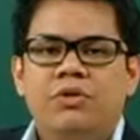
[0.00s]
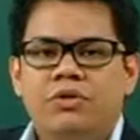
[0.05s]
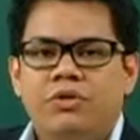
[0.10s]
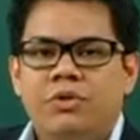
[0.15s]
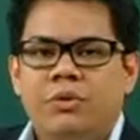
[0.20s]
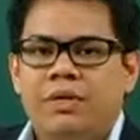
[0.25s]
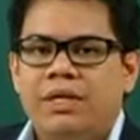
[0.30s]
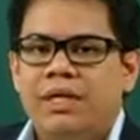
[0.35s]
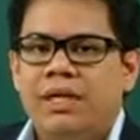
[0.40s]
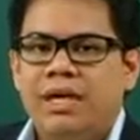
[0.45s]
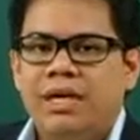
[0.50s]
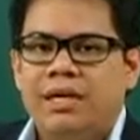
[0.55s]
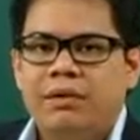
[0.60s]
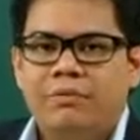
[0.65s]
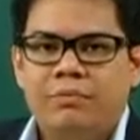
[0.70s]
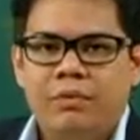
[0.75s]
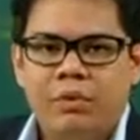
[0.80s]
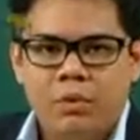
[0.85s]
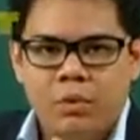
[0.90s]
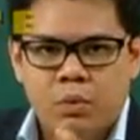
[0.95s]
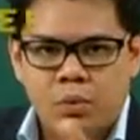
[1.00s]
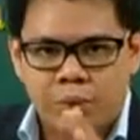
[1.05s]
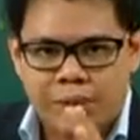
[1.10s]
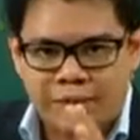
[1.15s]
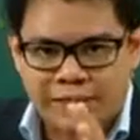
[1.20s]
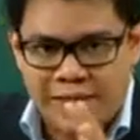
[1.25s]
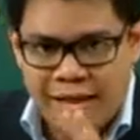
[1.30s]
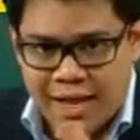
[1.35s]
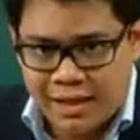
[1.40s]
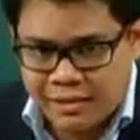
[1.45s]
So here, we
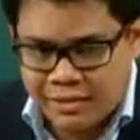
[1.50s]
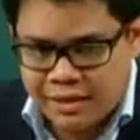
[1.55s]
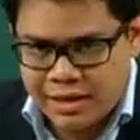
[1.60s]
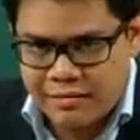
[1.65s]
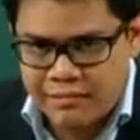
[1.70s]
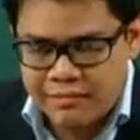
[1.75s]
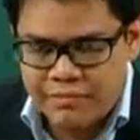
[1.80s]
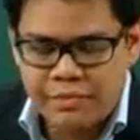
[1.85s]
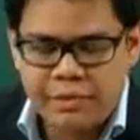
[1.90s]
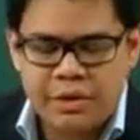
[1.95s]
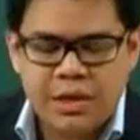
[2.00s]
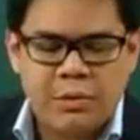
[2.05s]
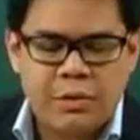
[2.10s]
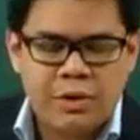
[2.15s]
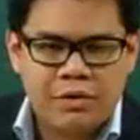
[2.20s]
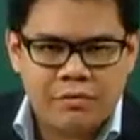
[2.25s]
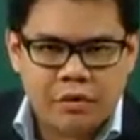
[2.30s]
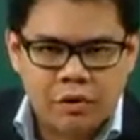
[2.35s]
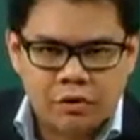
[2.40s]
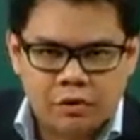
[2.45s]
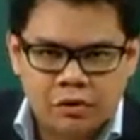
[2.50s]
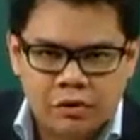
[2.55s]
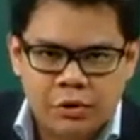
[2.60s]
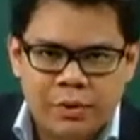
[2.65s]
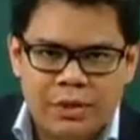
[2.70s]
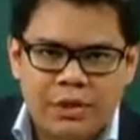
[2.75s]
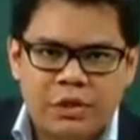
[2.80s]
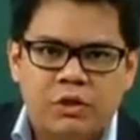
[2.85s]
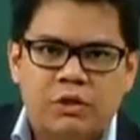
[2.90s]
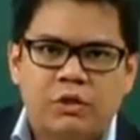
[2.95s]
tell them that we have
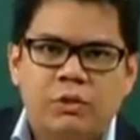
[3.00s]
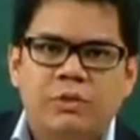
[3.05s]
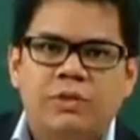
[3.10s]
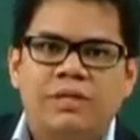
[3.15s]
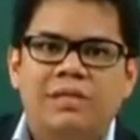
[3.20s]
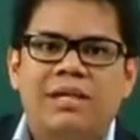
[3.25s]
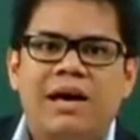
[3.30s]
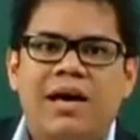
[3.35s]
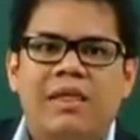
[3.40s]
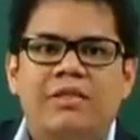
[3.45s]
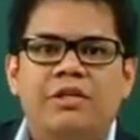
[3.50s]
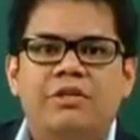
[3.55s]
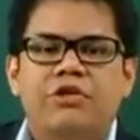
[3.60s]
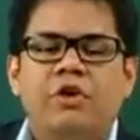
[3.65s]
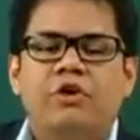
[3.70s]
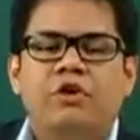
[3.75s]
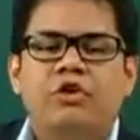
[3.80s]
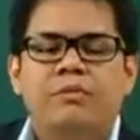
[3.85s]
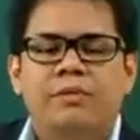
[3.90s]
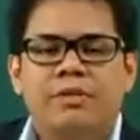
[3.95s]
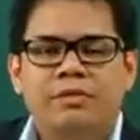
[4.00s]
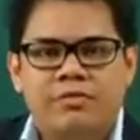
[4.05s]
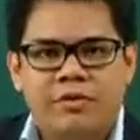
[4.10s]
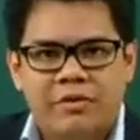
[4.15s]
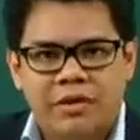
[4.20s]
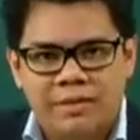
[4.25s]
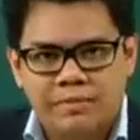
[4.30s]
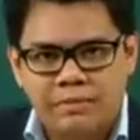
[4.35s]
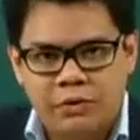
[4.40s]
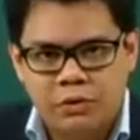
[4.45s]
also included other documents
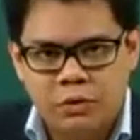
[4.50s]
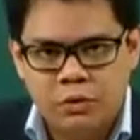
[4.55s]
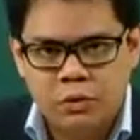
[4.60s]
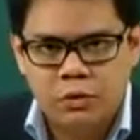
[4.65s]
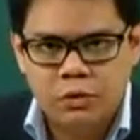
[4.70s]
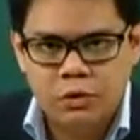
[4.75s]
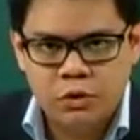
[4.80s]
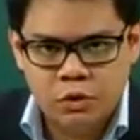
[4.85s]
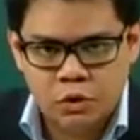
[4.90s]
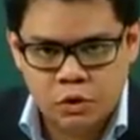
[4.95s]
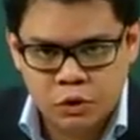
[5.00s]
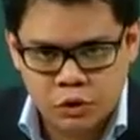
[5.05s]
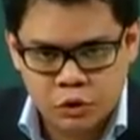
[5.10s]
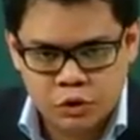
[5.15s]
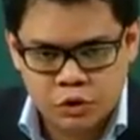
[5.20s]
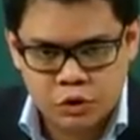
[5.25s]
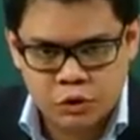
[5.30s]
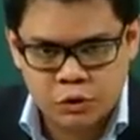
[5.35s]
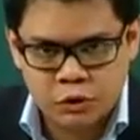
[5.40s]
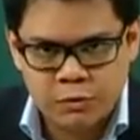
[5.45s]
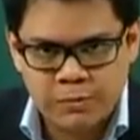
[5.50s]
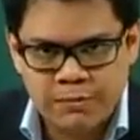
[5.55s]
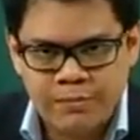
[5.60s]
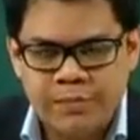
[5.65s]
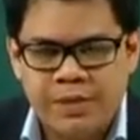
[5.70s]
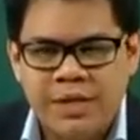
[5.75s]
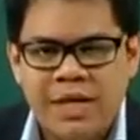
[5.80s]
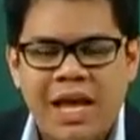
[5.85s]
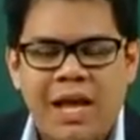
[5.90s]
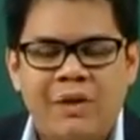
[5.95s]
for them to look through,
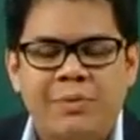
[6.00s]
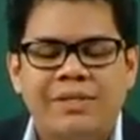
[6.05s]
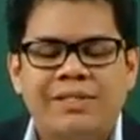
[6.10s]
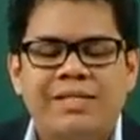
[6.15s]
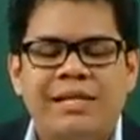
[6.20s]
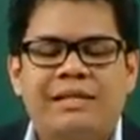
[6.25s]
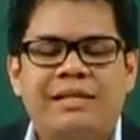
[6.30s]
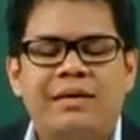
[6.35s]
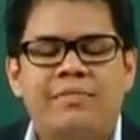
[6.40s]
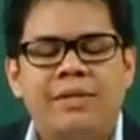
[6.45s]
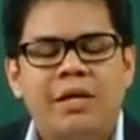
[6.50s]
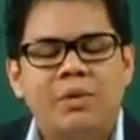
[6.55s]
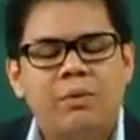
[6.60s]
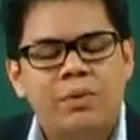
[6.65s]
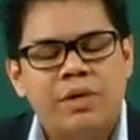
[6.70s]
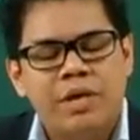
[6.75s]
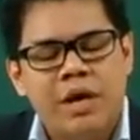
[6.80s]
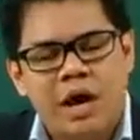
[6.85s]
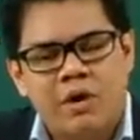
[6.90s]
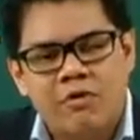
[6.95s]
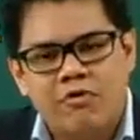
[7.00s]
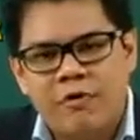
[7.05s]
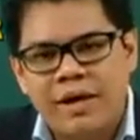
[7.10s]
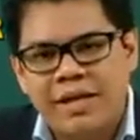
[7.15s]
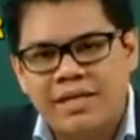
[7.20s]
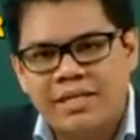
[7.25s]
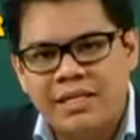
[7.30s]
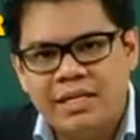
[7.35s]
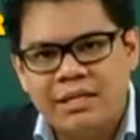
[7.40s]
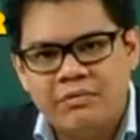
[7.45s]
and we tell them that we are
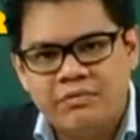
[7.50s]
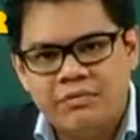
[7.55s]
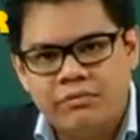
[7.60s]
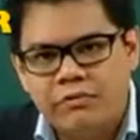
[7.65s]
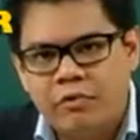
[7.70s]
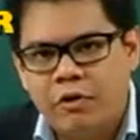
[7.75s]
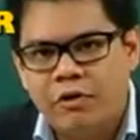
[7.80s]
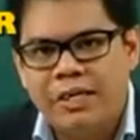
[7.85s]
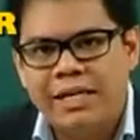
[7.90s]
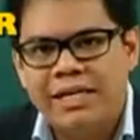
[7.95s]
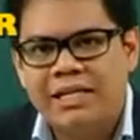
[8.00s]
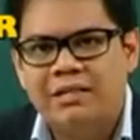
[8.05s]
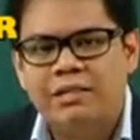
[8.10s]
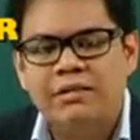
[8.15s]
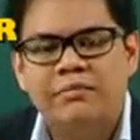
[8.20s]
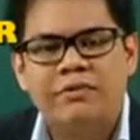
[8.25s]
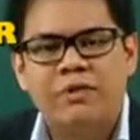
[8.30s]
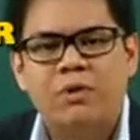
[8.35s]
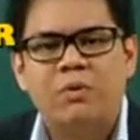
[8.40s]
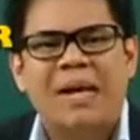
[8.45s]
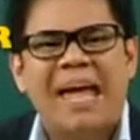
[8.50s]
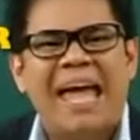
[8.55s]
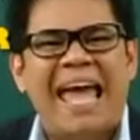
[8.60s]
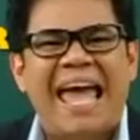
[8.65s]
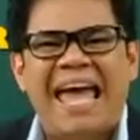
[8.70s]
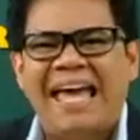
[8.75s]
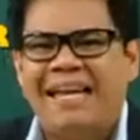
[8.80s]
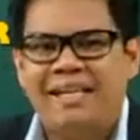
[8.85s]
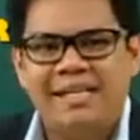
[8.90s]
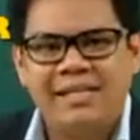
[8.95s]
ready for the interview
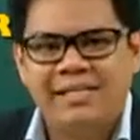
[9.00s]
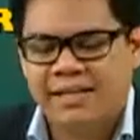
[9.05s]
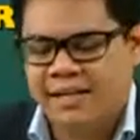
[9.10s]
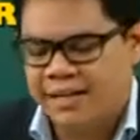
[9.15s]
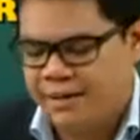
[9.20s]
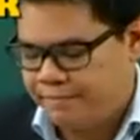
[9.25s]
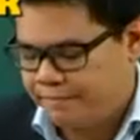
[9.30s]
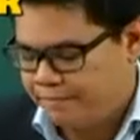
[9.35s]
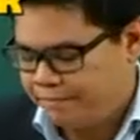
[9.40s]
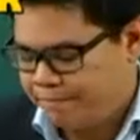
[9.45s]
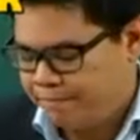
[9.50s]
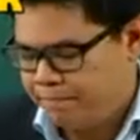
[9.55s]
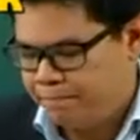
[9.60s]
anytime.